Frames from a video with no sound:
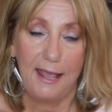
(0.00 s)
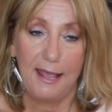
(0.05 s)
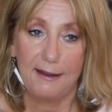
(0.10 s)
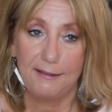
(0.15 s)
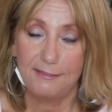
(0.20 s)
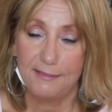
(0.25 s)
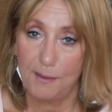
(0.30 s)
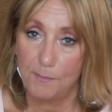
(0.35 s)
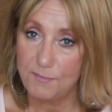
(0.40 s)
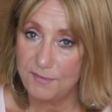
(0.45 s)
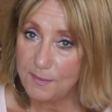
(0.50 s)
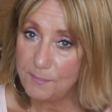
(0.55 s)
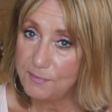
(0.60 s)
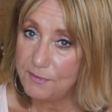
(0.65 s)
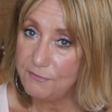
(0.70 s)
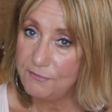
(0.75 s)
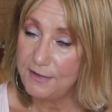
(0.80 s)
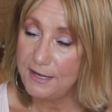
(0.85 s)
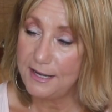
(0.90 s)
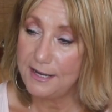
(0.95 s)
and thumbs up
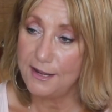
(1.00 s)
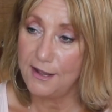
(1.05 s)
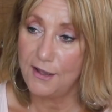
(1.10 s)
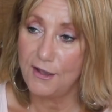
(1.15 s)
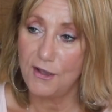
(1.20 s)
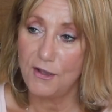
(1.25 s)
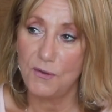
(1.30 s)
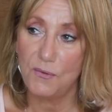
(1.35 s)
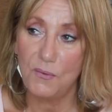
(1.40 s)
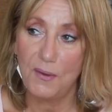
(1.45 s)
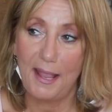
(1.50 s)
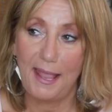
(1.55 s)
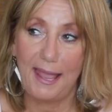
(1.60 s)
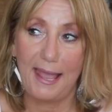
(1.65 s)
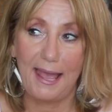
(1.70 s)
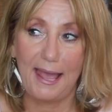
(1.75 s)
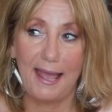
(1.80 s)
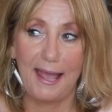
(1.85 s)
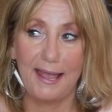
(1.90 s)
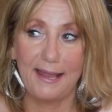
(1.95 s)
the video
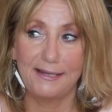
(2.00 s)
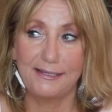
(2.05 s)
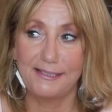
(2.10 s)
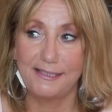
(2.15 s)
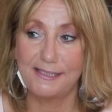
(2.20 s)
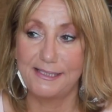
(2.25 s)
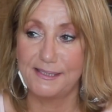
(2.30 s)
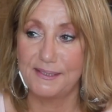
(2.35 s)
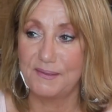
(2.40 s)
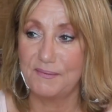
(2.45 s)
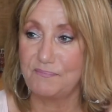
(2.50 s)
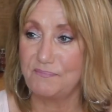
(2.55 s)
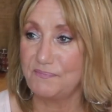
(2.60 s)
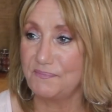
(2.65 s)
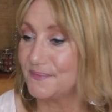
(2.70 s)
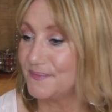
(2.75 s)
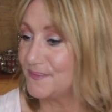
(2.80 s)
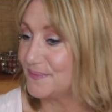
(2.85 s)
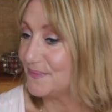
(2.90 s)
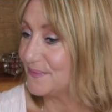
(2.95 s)
and
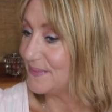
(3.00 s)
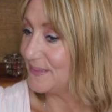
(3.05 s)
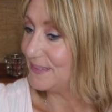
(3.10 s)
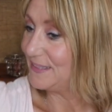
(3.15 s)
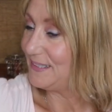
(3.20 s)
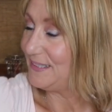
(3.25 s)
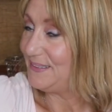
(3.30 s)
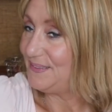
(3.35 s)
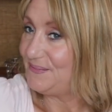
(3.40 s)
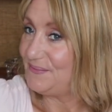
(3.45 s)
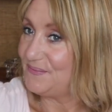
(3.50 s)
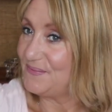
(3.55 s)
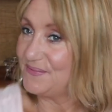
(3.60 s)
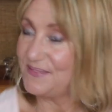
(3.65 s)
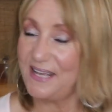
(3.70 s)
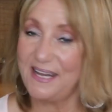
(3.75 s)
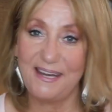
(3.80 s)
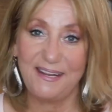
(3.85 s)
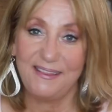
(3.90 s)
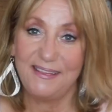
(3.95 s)

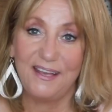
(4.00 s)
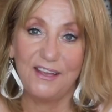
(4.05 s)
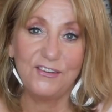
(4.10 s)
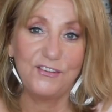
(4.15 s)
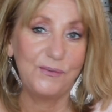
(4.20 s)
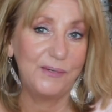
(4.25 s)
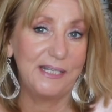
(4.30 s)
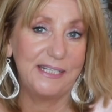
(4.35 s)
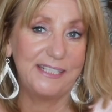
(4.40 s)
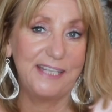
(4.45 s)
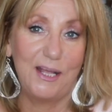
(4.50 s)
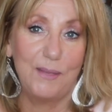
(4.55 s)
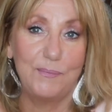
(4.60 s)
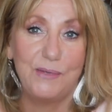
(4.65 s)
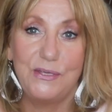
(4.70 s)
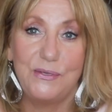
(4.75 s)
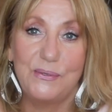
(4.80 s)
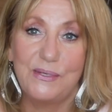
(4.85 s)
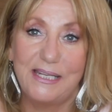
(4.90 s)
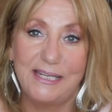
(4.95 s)
anything else you want to tell
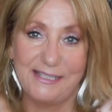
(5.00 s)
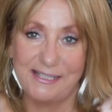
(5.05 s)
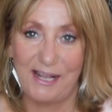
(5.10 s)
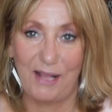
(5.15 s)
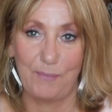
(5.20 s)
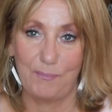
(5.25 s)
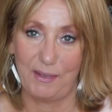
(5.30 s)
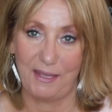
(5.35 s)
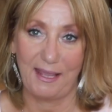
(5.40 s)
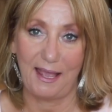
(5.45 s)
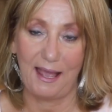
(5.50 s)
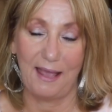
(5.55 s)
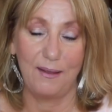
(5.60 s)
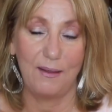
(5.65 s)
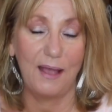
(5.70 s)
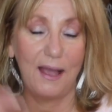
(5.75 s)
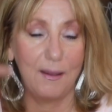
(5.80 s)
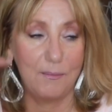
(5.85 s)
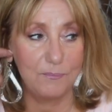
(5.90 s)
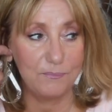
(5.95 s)
me, you can tell me.
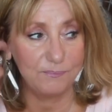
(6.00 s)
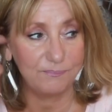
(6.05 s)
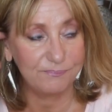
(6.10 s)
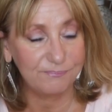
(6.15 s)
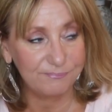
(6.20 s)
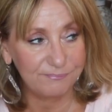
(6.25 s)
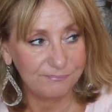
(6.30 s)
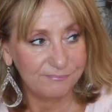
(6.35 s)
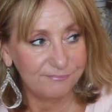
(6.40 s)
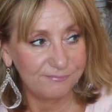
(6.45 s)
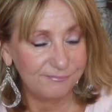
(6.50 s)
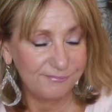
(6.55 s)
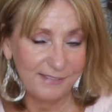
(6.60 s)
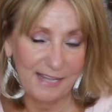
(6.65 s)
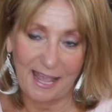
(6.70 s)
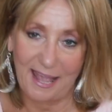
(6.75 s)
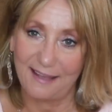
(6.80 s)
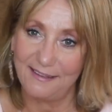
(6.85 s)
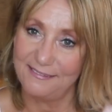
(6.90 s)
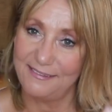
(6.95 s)
I, I'm
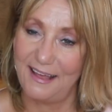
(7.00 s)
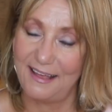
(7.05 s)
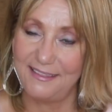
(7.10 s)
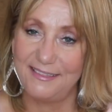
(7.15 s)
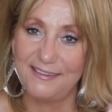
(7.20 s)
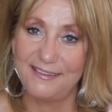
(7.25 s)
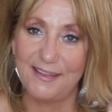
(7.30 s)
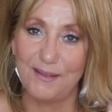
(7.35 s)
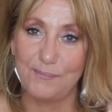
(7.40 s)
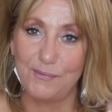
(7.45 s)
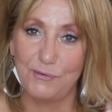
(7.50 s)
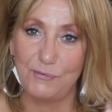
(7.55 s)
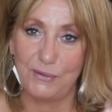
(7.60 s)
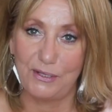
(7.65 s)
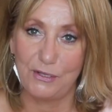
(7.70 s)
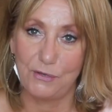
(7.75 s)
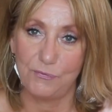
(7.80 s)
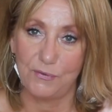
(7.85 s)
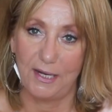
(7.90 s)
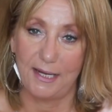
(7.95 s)
yeah, I think that'll be
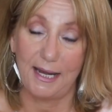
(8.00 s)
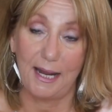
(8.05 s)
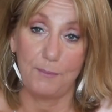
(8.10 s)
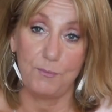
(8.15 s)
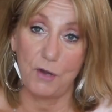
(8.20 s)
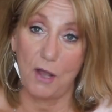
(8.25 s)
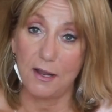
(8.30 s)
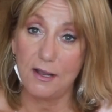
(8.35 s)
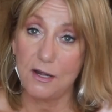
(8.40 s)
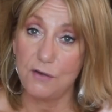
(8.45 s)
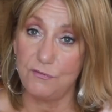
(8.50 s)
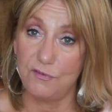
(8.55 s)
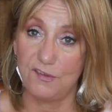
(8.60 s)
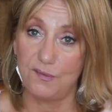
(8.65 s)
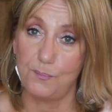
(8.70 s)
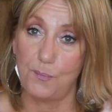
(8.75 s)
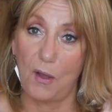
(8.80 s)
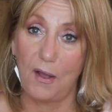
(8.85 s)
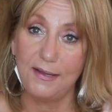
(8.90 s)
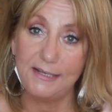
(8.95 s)
really great. I'm not going to
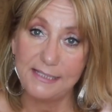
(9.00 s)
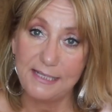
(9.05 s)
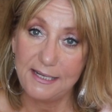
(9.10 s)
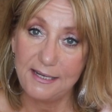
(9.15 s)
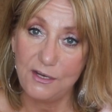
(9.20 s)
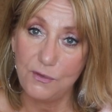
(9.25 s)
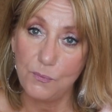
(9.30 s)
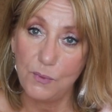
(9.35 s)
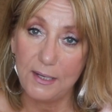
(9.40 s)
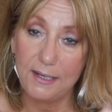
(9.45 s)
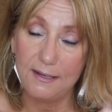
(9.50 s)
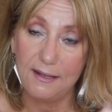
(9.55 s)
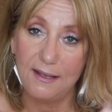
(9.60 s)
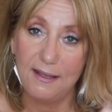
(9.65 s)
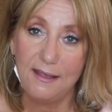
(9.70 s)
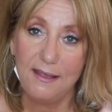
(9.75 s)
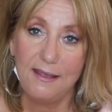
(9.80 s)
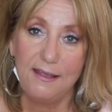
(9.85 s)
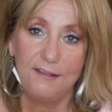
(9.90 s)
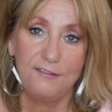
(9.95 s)
respond to anyone,
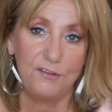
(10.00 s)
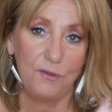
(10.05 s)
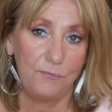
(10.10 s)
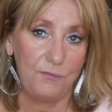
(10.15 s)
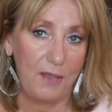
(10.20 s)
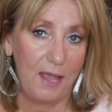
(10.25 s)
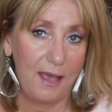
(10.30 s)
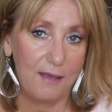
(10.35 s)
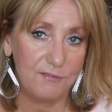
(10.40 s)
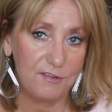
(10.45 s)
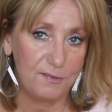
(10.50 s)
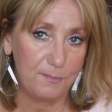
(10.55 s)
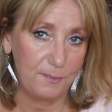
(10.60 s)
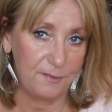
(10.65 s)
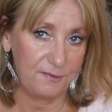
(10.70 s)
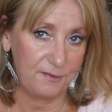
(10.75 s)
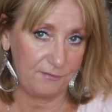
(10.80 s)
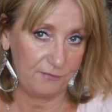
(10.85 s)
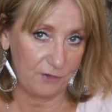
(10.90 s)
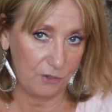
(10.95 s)
so if you have a
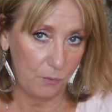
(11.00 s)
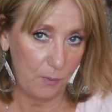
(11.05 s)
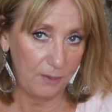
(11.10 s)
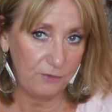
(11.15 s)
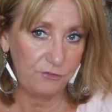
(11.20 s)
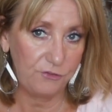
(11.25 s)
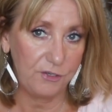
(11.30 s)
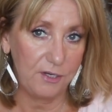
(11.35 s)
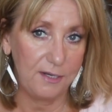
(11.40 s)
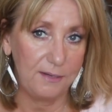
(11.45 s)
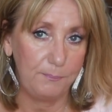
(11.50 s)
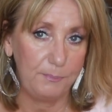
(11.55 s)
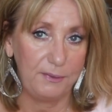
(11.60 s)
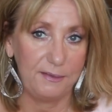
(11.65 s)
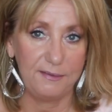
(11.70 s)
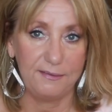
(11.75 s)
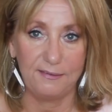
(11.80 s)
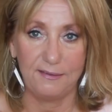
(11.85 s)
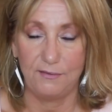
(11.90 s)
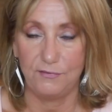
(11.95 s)
specific question,
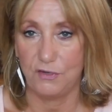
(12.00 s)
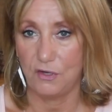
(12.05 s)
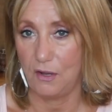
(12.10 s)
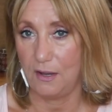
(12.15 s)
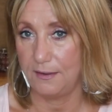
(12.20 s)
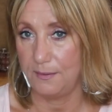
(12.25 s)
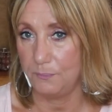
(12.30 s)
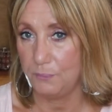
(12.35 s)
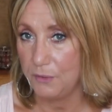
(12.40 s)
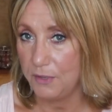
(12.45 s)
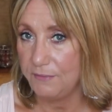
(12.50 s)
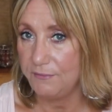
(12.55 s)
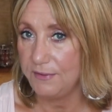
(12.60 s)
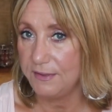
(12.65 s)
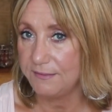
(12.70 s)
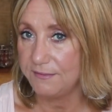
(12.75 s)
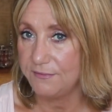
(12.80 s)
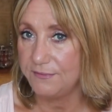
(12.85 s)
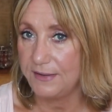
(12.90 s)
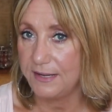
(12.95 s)
please leave it on a
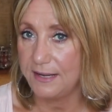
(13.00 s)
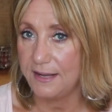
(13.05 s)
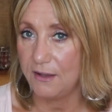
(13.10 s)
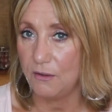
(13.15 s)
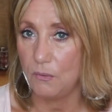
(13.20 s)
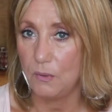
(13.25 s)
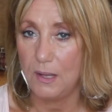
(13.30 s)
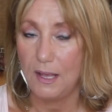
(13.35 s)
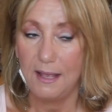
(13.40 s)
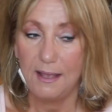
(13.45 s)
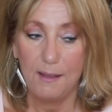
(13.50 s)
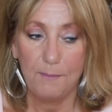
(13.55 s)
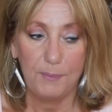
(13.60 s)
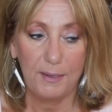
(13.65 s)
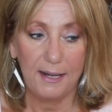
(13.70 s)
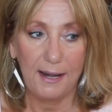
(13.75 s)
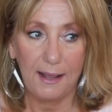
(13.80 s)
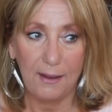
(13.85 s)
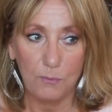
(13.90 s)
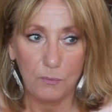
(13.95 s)
previous video,
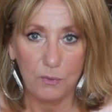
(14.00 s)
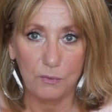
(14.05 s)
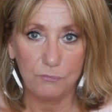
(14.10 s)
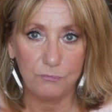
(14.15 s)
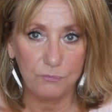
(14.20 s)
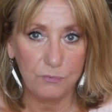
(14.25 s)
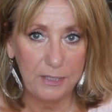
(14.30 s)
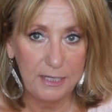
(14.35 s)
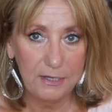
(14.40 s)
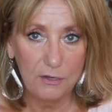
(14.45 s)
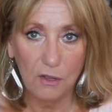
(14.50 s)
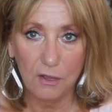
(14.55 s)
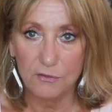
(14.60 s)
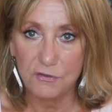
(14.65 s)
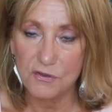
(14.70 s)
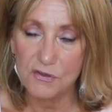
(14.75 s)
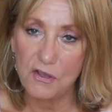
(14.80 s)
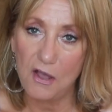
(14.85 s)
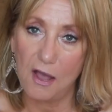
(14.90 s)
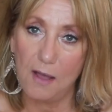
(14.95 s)
but I will read all
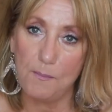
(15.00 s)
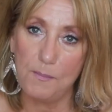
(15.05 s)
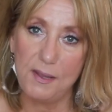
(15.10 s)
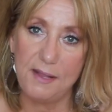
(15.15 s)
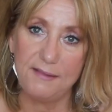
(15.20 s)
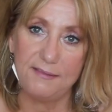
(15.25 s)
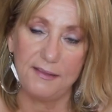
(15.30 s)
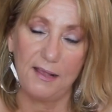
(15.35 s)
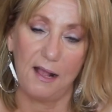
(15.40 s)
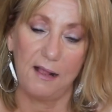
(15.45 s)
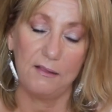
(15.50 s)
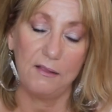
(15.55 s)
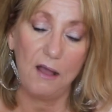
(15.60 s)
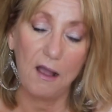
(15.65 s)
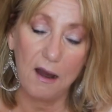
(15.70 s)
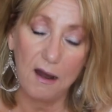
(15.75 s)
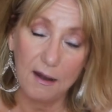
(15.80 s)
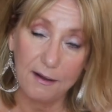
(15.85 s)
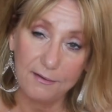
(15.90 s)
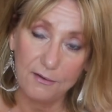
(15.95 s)
your comments, I'll
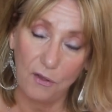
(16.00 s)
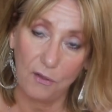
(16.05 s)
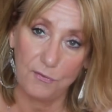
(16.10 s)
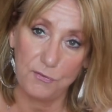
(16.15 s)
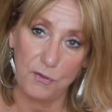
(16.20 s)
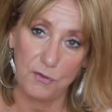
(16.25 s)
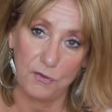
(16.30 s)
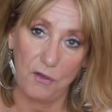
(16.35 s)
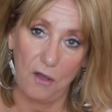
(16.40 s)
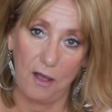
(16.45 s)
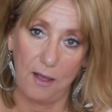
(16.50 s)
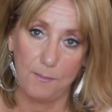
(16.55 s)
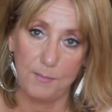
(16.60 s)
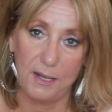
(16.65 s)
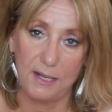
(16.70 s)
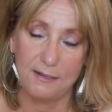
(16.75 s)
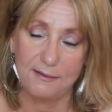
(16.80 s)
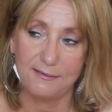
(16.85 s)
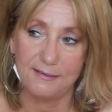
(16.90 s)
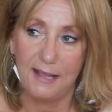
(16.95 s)
heart all your
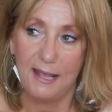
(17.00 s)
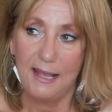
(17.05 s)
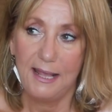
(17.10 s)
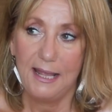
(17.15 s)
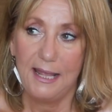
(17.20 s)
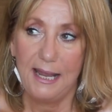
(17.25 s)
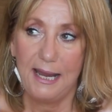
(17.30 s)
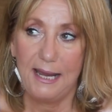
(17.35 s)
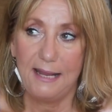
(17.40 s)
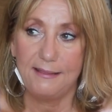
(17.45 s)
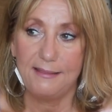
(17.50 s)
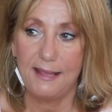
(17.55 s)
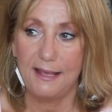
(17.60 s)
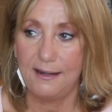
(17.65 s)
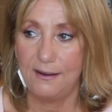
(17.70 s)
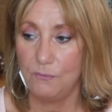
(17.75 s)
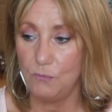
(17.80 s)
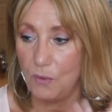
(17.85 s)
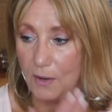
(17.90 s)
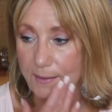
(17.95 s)
comments, and
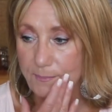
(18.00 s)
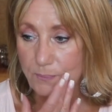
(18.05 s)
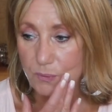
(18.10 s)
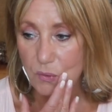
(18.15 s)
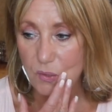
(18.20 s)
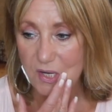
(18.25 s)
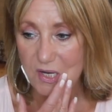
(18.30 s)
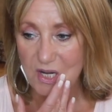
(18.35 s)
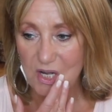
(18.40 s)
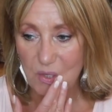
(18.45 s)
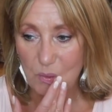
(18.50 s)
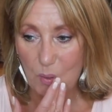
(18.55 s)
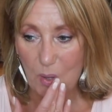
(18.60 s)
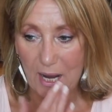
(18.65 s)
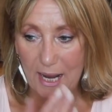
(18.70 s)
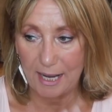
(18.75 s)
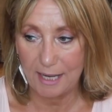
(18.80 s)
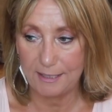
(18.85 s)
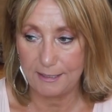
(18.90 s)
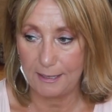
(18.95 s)
then at one point
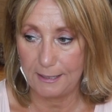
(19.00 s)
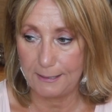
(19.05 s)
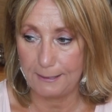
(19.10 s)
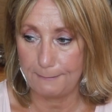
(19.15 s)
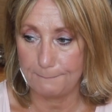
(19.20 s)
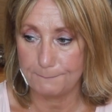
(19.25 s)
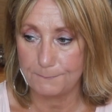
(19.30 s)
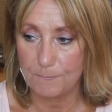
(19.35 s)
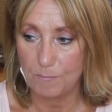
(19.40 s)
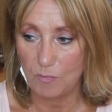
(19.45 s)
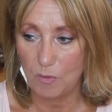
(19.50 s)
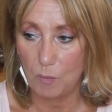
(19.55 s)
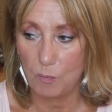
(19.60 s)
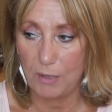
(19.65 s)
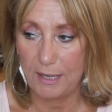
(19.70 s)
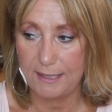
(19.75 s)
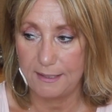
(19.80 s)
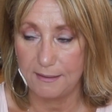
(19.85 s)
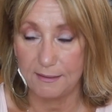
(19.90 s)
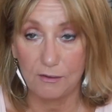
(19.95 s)
when, um,
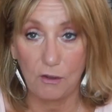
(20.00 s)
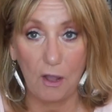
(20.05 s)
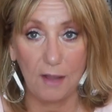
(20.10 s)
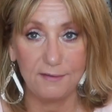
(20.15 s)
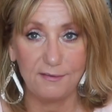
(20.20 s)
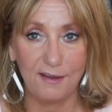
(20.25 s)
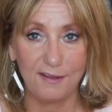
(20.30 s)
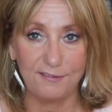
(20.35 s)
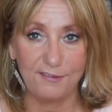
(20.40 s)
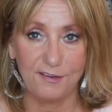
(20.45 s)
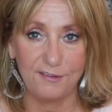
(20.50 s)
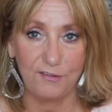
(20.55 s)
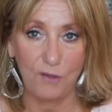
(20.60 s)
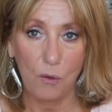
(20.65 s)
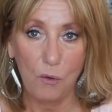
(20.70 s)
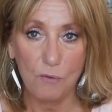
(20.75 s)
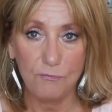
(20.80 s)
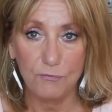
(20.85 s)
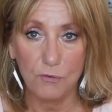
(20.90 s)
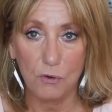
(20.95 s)
when the contest is
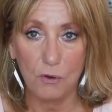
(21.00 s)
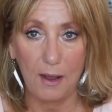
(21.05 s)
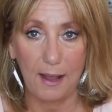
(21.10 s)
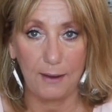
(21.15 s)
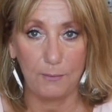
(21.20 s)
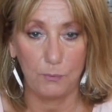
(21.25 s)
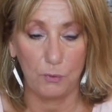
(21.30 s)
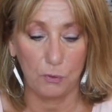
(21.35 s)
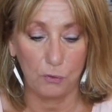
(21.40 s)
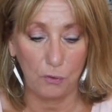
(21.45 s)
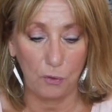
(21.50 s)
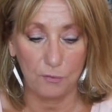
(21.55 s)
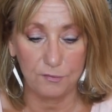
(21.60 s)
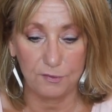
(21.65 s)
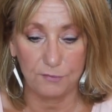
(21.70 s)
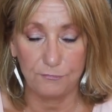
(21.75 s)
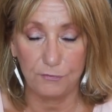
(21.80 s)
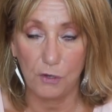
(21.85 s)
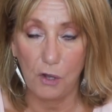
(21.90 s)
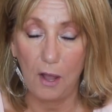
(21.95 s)
over, I will
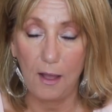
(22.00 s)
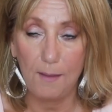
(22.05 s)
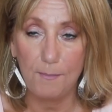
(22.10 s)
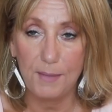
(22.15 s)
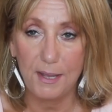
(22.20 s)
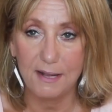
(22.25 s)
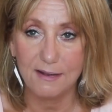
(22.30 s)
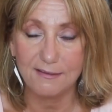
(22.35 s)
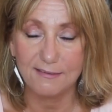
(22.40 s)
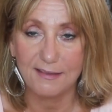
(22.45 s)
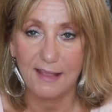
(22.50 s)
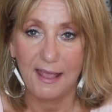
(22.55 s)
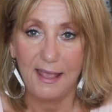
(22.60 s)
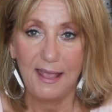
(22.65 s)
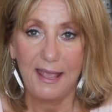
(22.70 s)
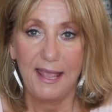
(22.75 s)
close it for comments,